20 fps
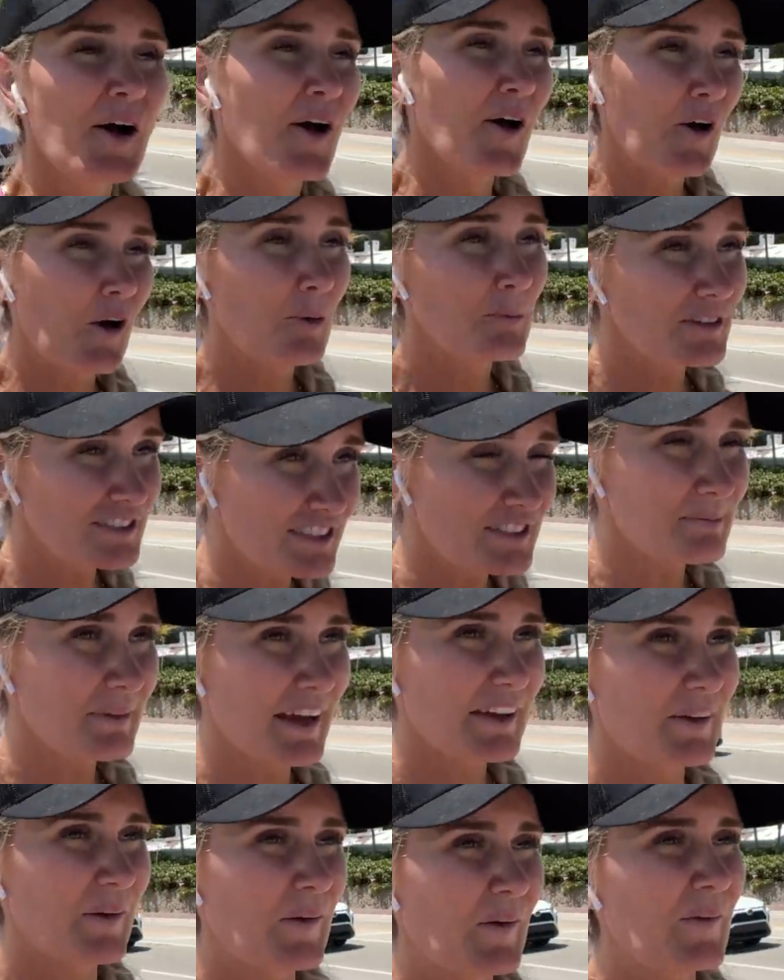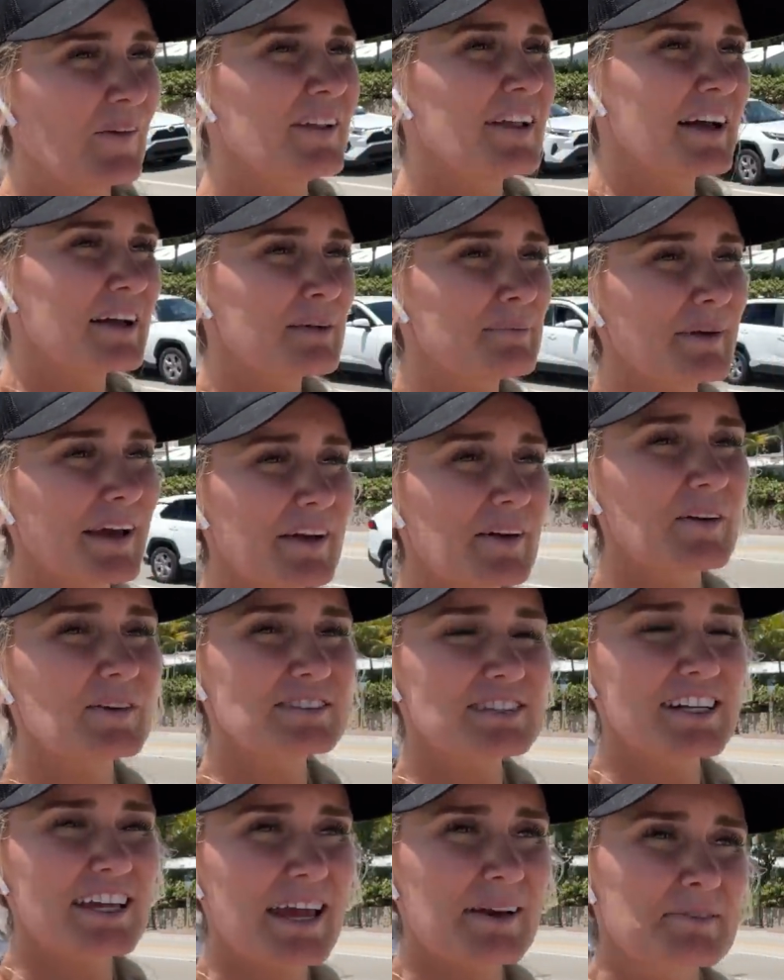Almost to my goal. My goal
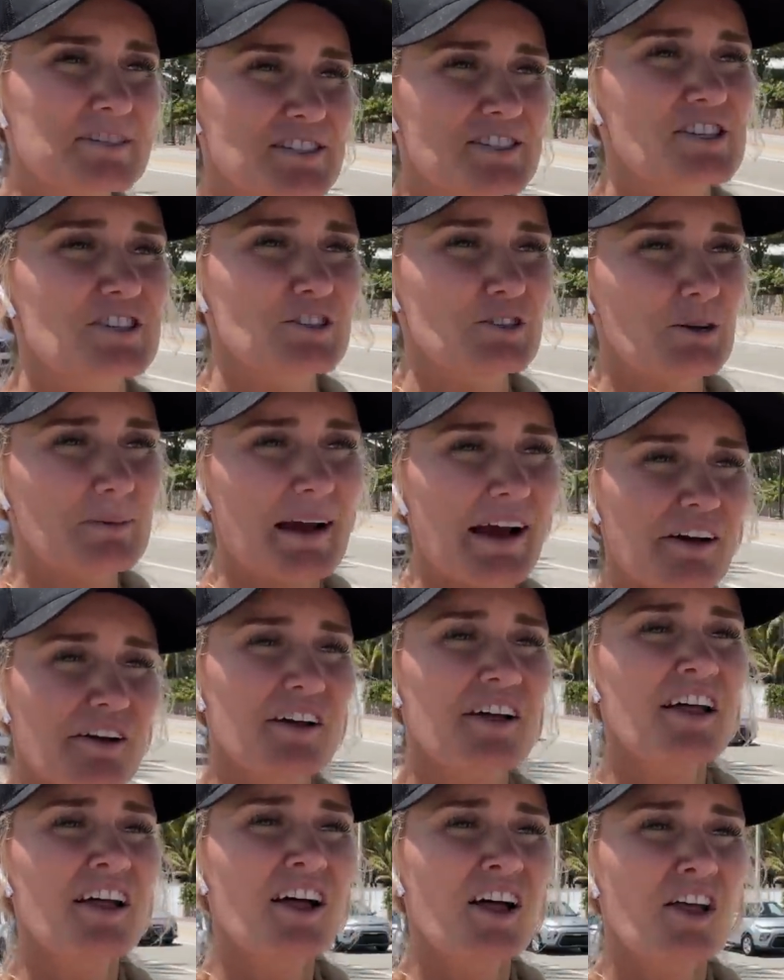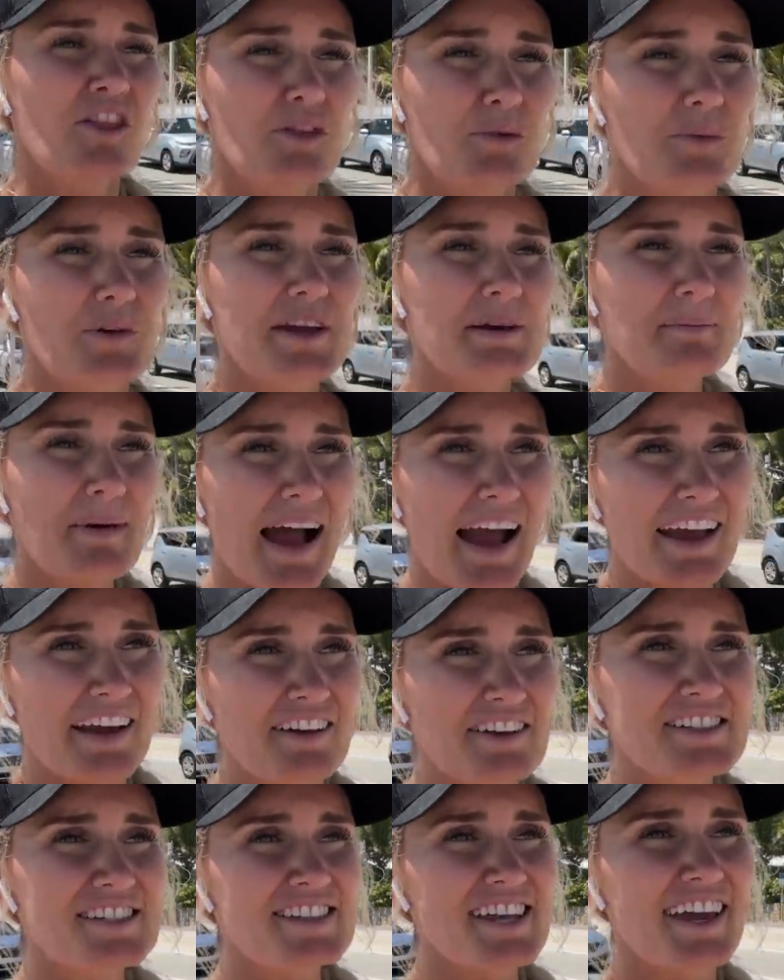today was to do about three
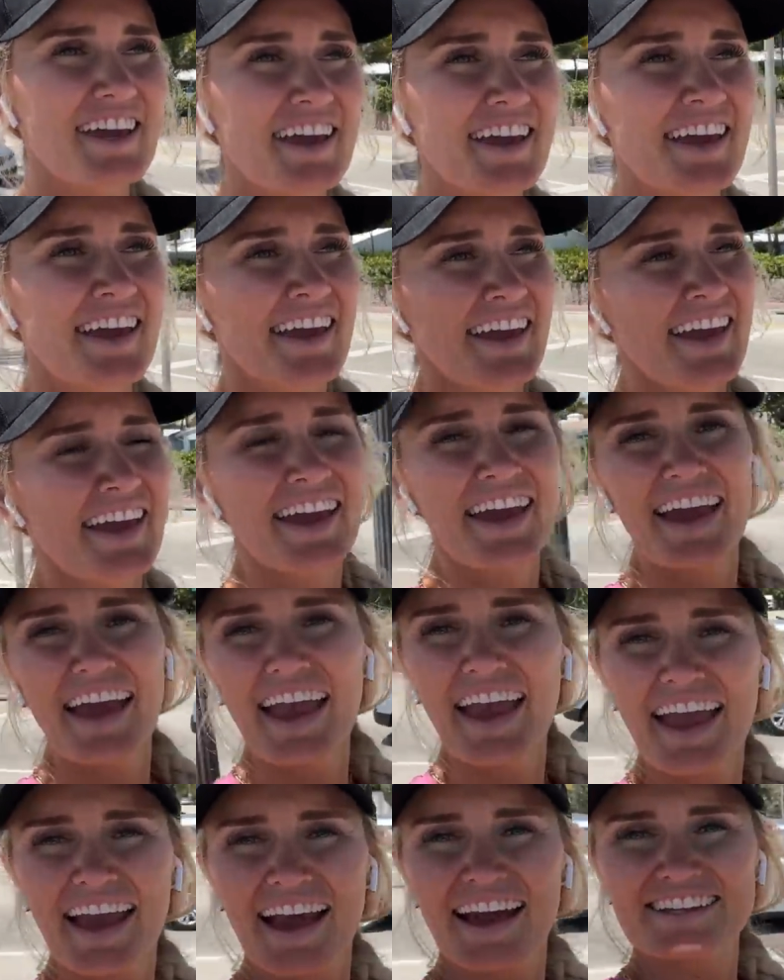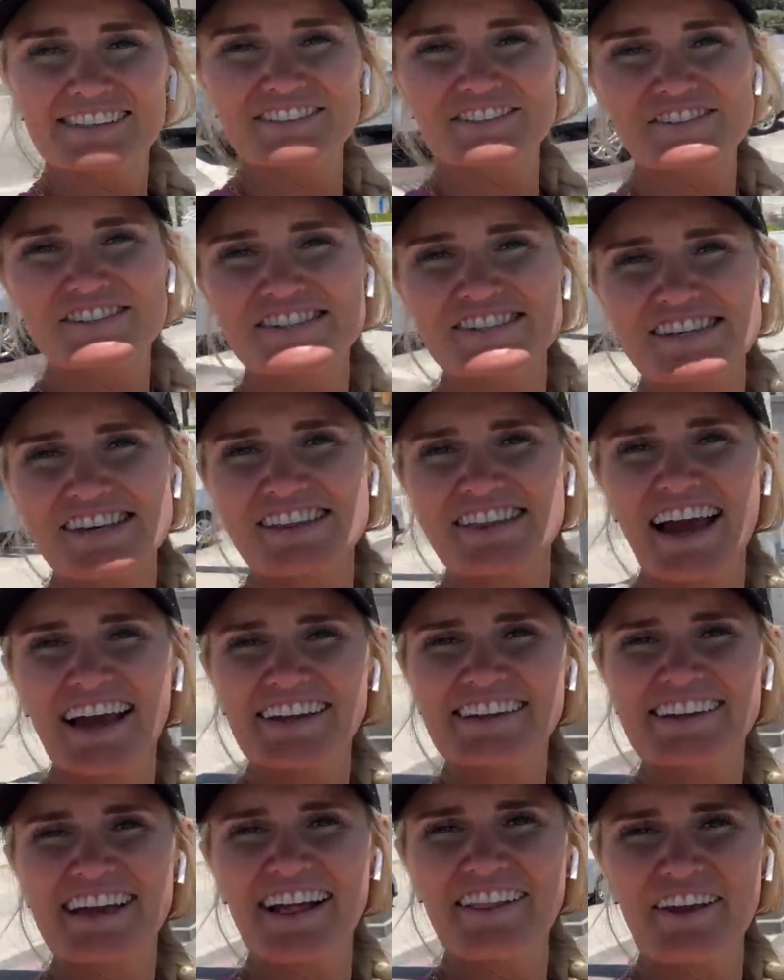miles. And do you see that
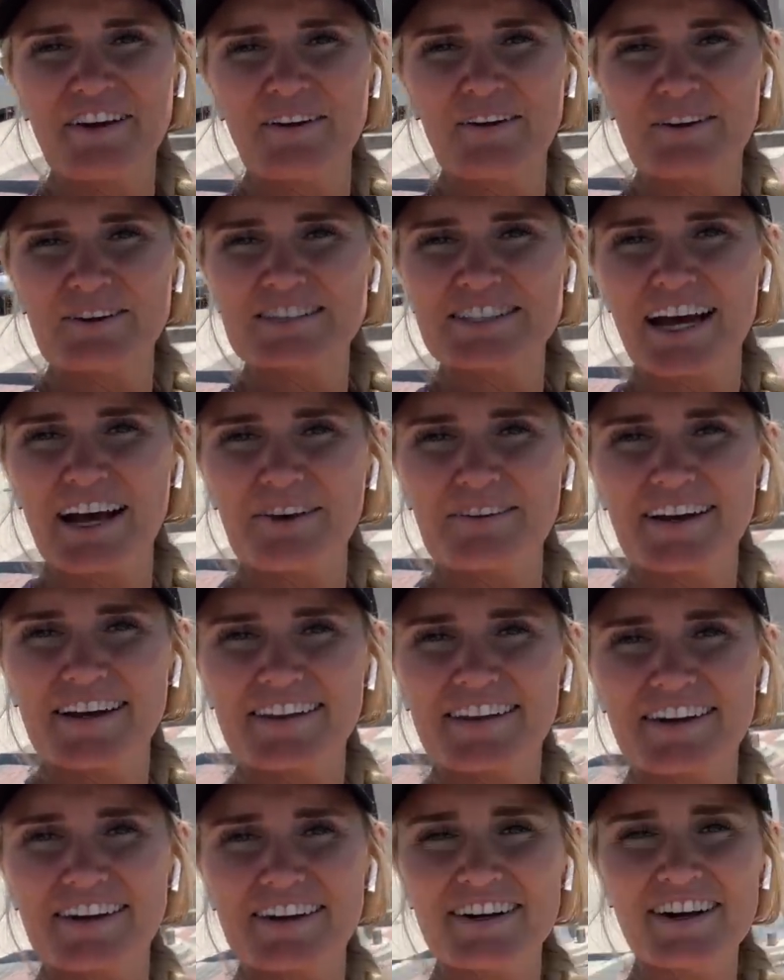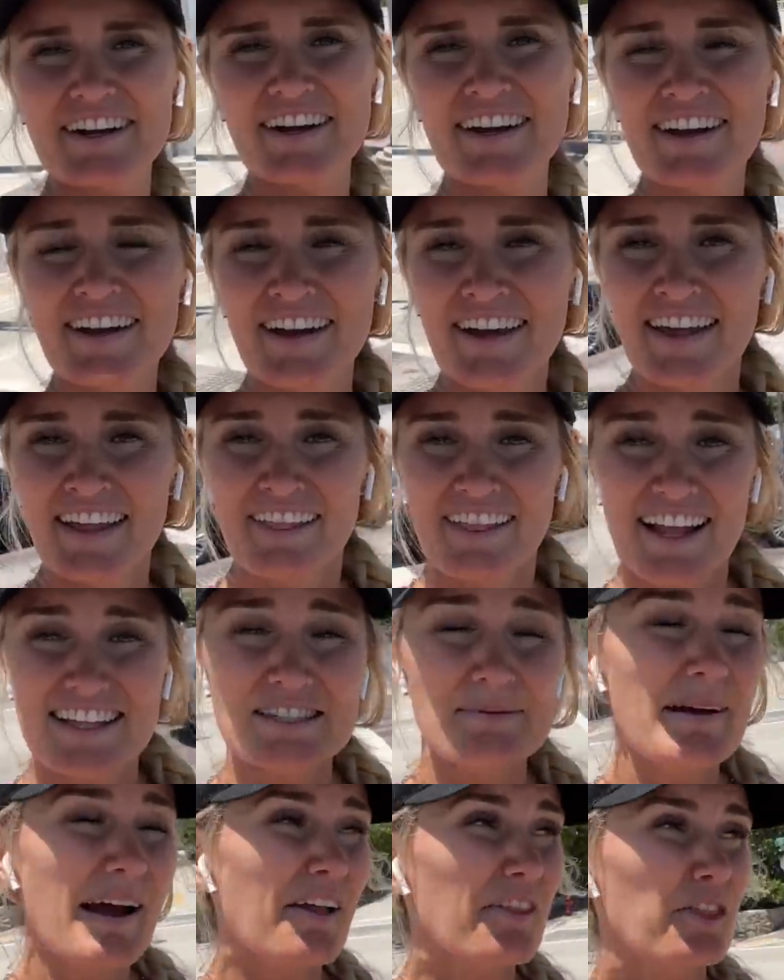yellow hotel right there? That's
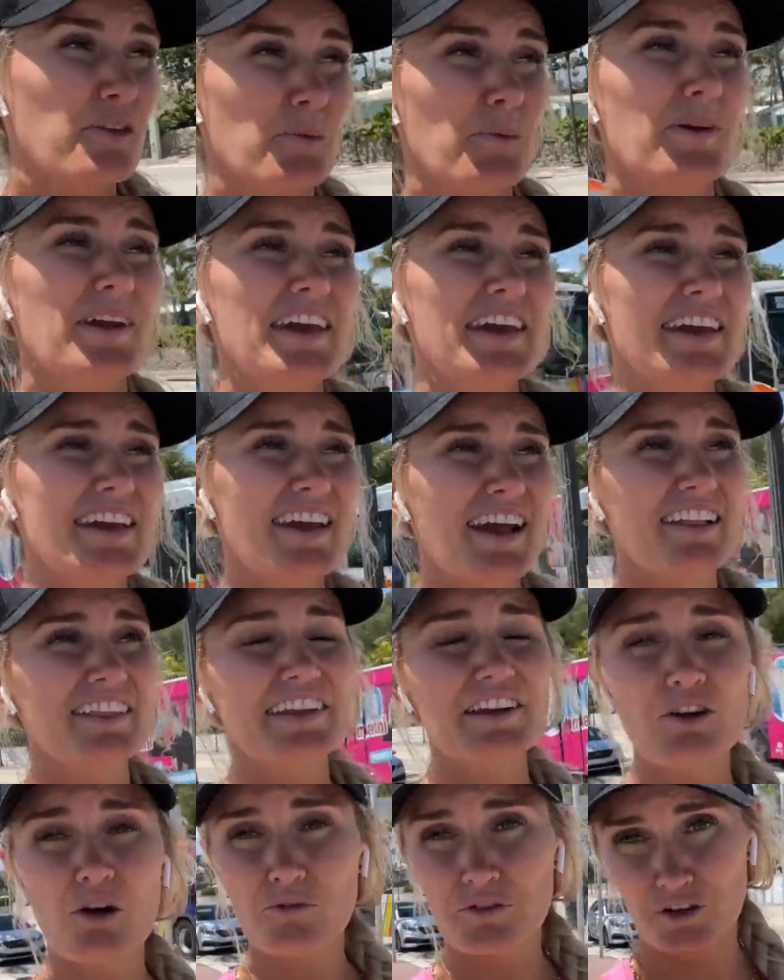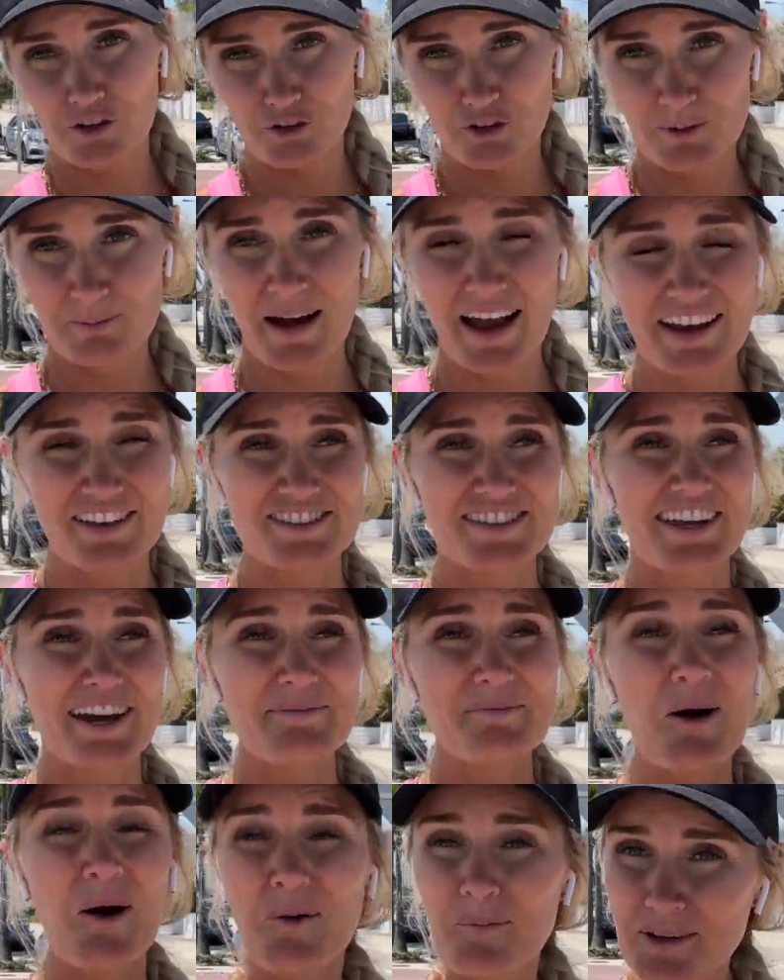about three, a little over three miles. And
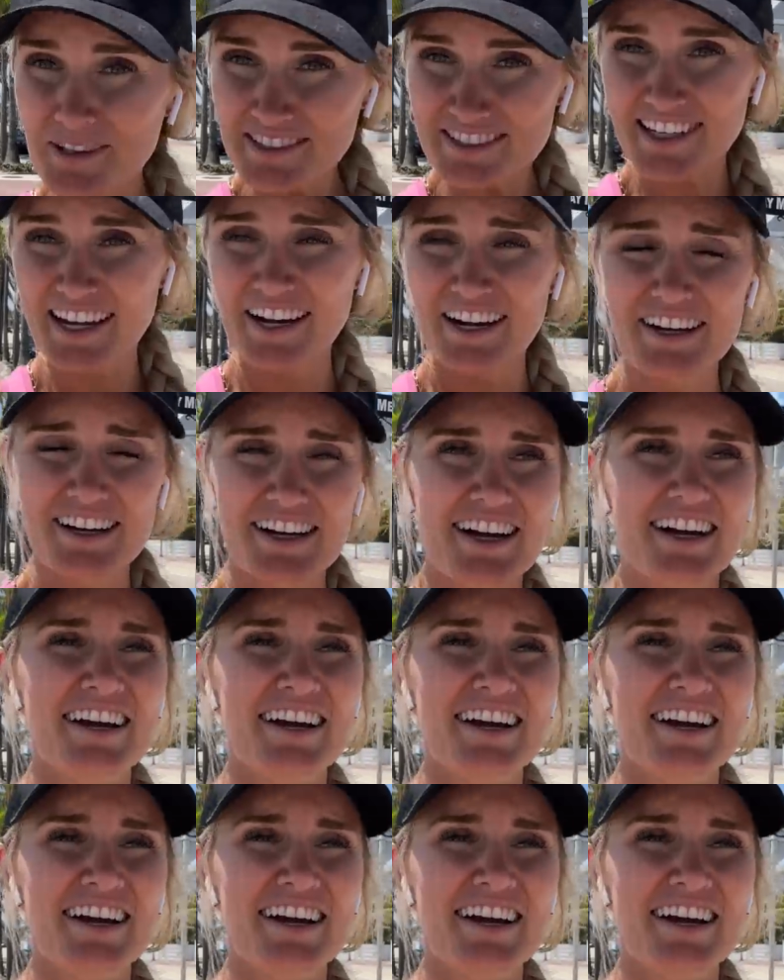I'm almost there,